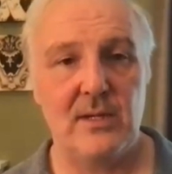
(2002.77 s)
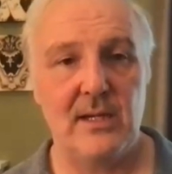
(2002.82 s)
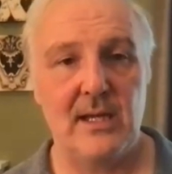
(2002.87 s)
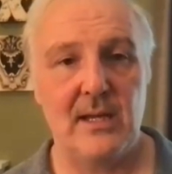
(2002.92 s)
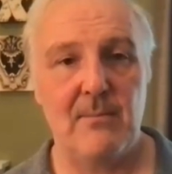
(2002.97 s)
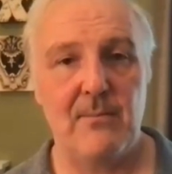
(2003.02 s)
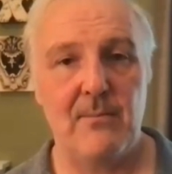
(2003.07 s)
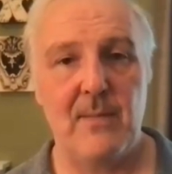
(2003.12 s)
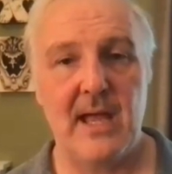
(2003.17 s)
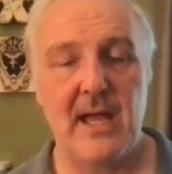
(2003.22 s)

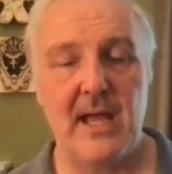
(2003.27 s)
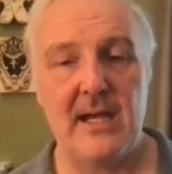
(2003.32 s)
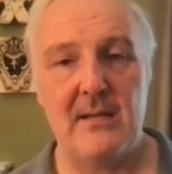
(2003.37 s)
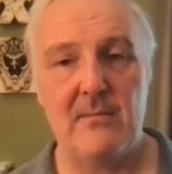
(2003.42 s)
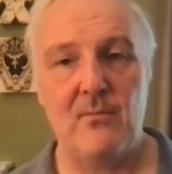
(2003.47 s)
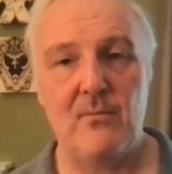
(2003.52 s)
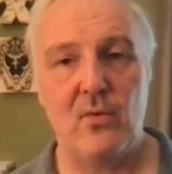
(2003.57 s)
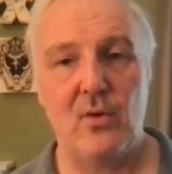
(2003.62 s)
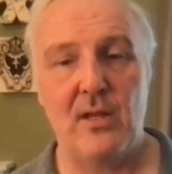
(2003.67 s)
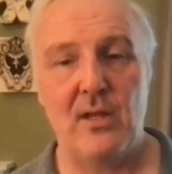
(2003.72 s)
We
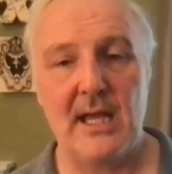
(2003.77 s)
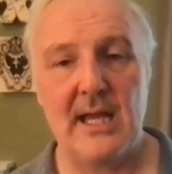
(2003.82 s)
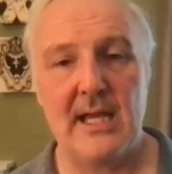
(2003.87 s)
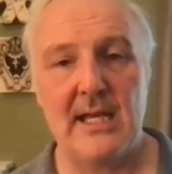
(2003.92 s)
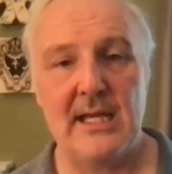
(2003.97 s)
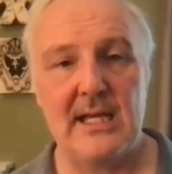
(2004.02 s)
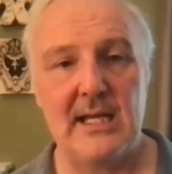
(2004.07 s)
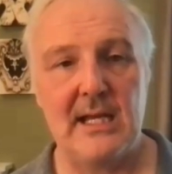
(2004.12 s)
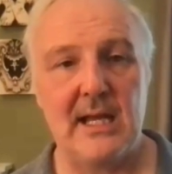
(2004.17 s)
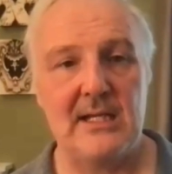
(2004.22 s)
added more
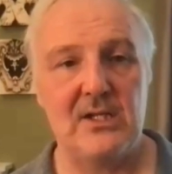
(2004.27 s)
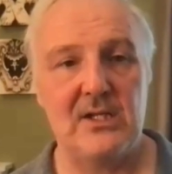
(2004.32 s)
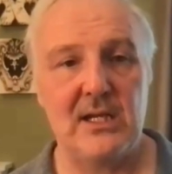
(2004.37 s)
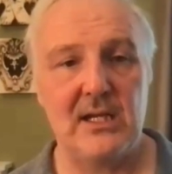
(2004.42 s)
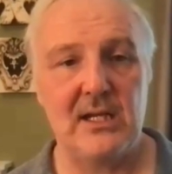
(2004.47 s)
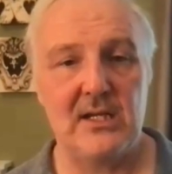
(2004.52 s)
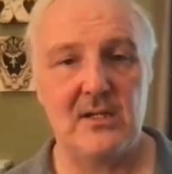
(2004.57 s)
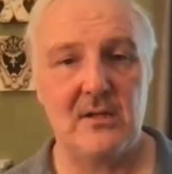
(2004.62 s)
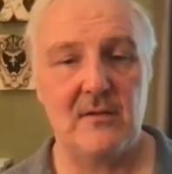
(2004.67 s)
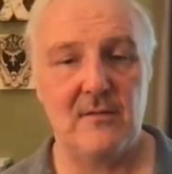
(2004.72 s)
lighting. I
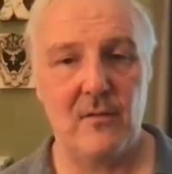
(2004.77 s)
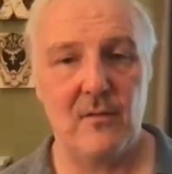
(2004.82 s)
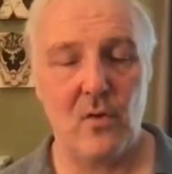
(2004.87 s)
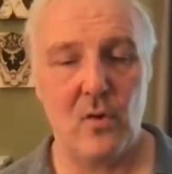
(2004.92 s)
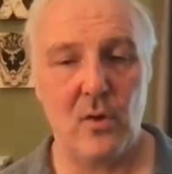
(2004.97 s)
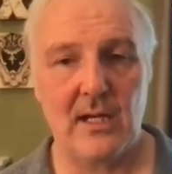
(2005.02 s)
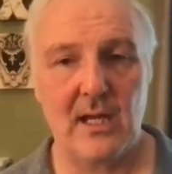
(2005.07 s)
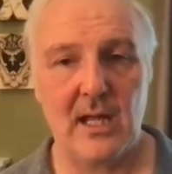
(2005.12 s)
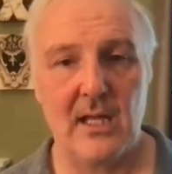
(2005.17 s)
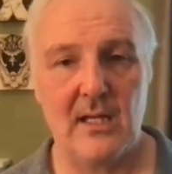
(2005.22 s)
changed the
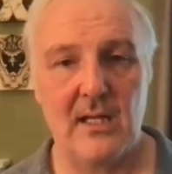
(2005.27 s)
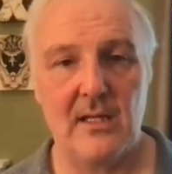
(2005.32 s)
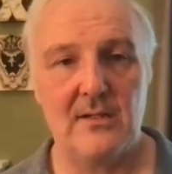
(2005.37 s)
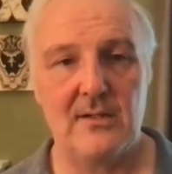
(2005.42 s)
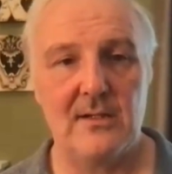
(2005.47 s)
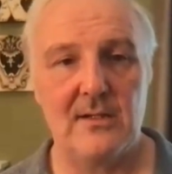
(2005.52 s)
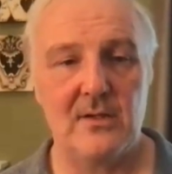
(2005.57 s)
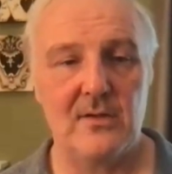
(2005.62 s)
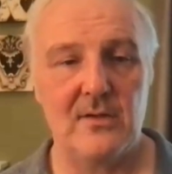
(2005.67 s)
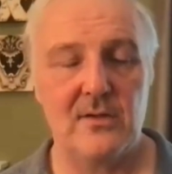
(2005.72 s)
floor
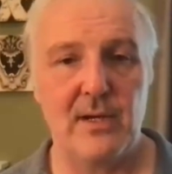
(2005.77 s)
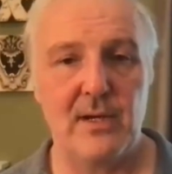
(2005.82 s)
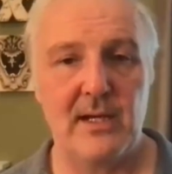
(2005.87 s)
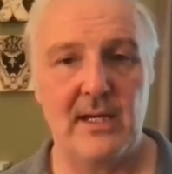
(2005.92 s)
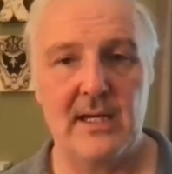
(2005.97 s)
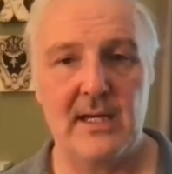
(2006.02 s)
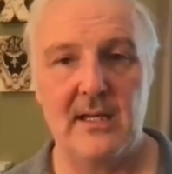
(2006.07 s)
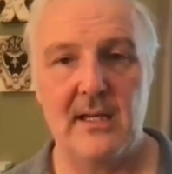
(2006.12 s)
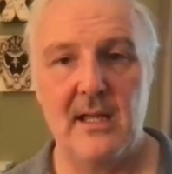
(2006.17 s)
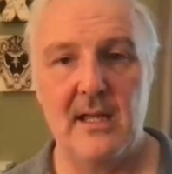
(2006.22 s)
colors to
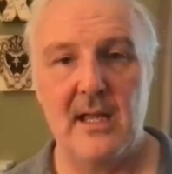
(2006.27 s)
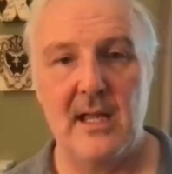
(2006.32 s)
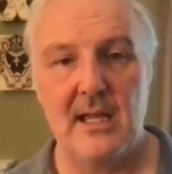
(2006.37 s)
bring it